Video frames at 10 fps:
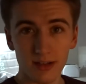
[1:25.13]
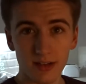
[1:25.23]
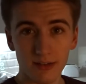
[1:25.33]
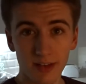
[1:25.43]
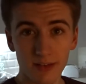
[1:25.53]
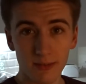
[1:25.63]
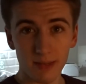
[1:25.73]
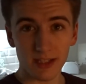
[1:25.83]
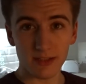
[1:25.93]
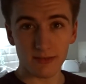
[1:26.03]
flavour
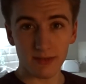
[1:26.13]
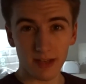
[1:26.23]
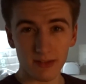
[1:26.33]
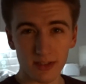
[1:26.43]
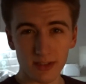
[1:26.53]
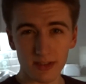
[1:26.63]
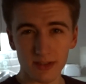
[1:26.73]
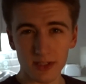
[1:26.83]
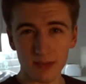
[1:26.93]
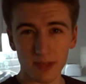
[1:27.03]
mix of flavours or
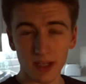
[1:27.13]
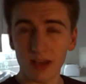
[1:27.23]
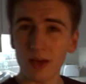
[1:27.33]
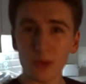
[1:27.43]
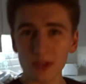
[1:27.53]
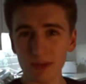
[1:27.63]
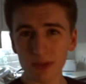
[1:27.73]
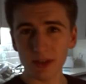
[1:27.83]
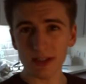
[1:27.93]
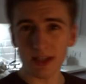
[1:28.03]
something. What time do
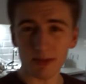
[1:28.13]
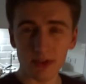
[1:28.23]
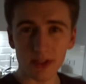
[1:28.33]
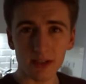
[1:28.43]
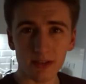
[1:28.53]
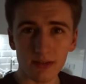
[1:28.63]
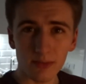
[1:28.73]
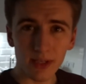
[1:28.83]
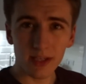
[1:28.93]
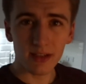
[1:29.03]
you guys eat? Because
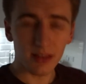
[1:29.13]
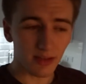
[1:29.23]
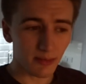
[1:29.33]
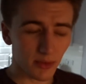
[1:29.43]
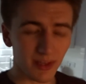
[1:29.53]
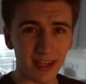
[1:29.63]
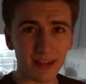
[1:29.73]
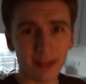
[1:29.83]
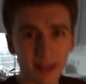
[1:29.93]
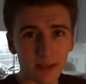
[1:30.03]
we eat like between 8 and
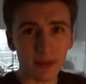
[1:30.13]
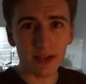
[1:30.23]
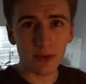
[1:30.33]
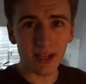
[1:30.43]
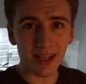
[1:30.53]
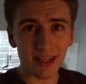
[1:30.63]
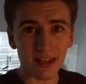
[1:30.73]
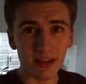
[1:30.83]
9. We eat quite late